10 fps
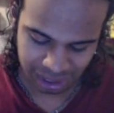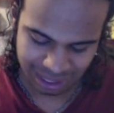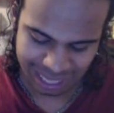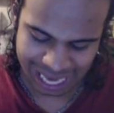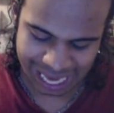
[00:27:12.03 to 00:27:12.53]

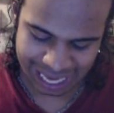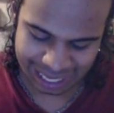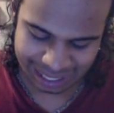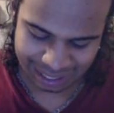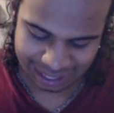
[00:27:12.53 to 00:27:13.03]
And
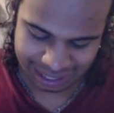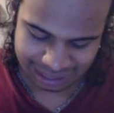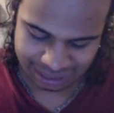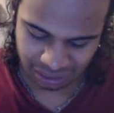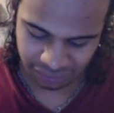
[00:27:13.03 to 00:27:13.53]

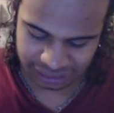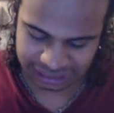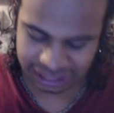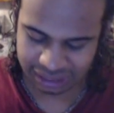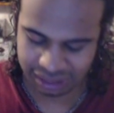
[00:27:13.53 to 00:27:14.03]
Sylvia
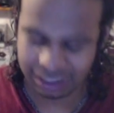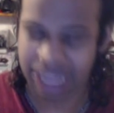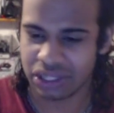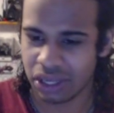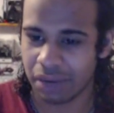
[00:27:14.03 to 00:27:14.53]
says, that's
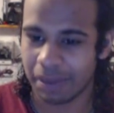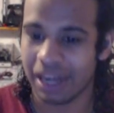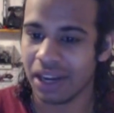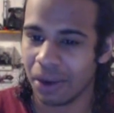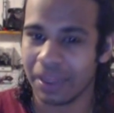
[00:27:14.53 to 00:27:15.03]
good, buddy,
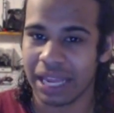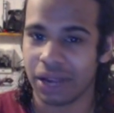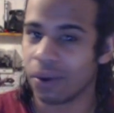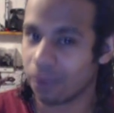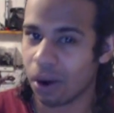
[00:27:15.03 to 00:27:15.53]
knowing that you're
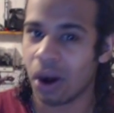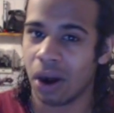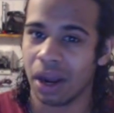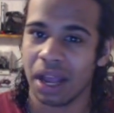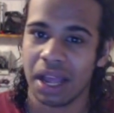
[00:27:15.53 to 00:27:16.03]
wrong,
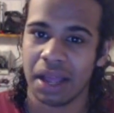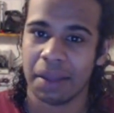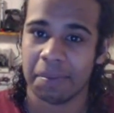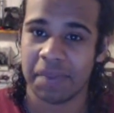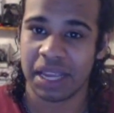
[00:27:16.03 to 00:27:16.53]

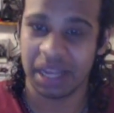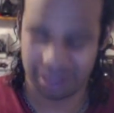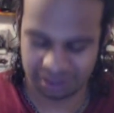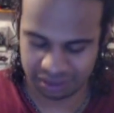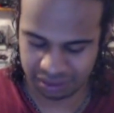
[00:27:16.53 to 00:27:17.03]

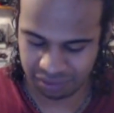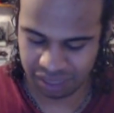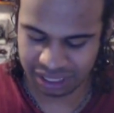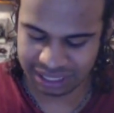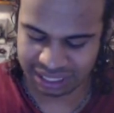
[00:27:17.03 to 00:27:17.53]
because
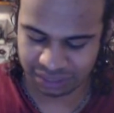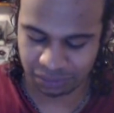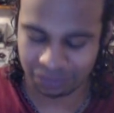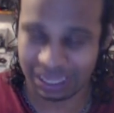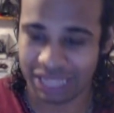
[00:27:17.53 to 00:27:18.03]
that's
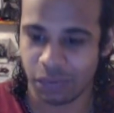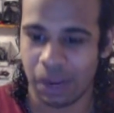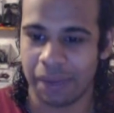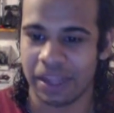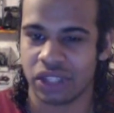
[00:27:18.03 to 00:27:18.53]
the way we
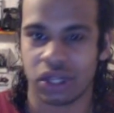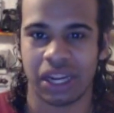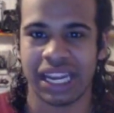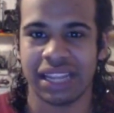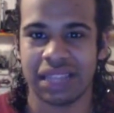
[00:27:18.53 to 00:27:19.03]
can start getting
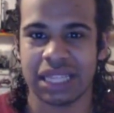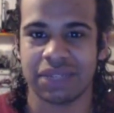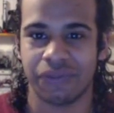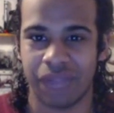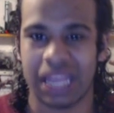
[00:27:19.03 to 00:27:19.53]
things
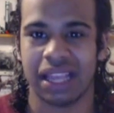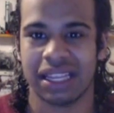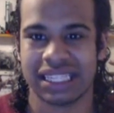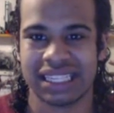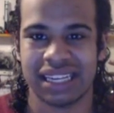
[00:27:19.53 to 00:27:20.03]

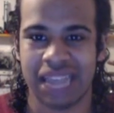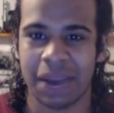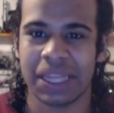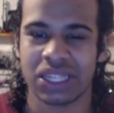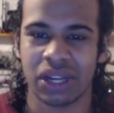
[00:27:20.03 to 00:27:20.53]
fixed. Now we can
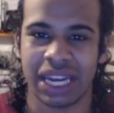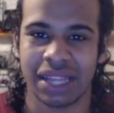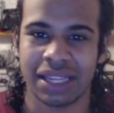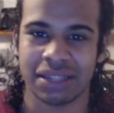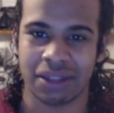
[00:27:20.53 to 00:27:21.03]
start getting
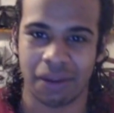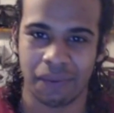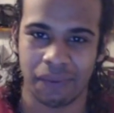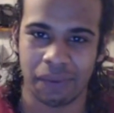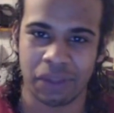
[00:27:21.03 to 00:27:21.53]
things,
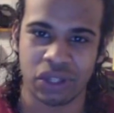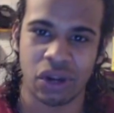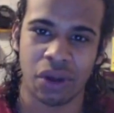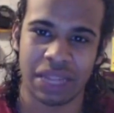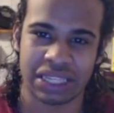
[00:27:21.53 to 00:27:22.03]
once you know
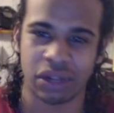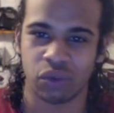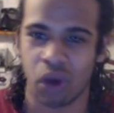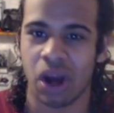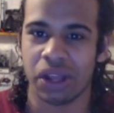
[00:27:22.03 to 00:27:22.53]
that something's
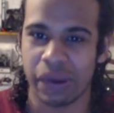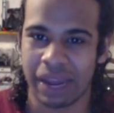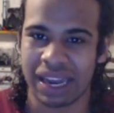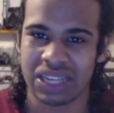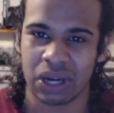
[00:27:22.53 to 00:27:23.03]
wrong, you
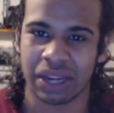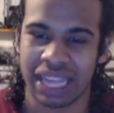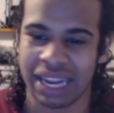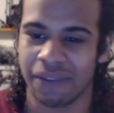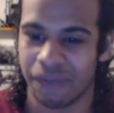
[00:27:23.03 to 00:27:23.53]
start
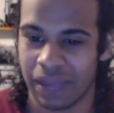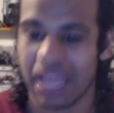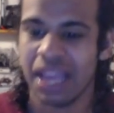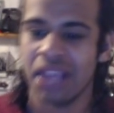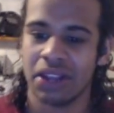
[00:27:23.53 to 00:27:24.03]

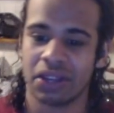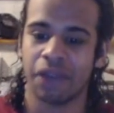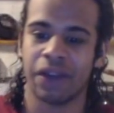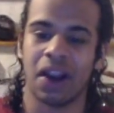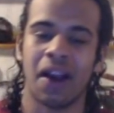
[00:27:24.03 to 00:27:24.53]
figuring
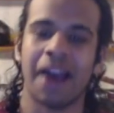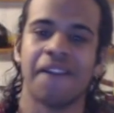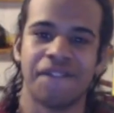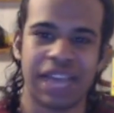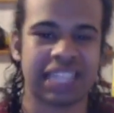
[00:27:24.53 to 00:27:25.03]
out how to
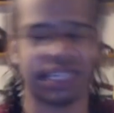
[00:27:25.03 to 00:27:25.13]
fix it.